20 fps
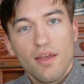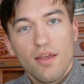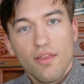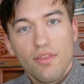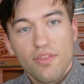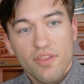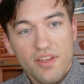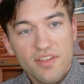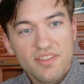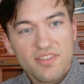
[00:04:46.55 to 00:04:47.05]

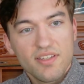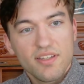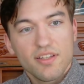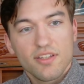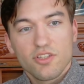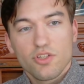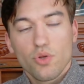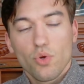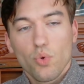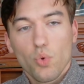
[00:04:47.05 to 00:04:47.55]
This
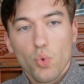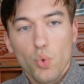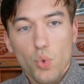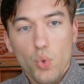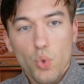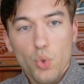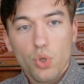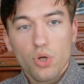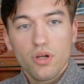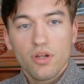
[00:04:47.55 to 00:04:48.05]
is
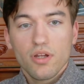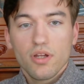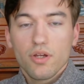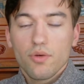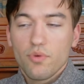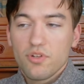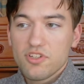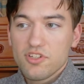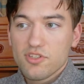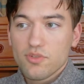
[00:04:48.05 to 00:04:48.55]
ur,
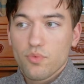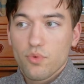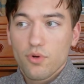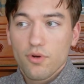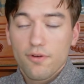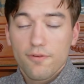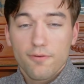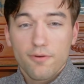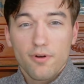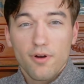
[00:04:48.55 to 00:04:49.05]
which is a
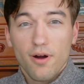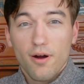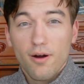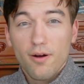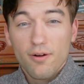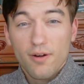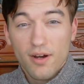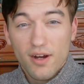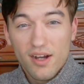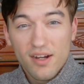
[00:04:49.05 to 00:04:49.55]
word for
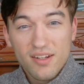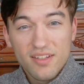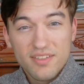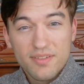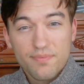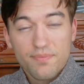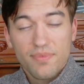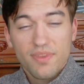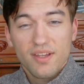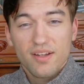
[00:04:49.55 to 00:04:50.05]
aurochs,
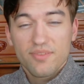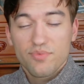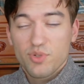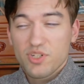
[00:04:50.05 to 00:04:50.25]
which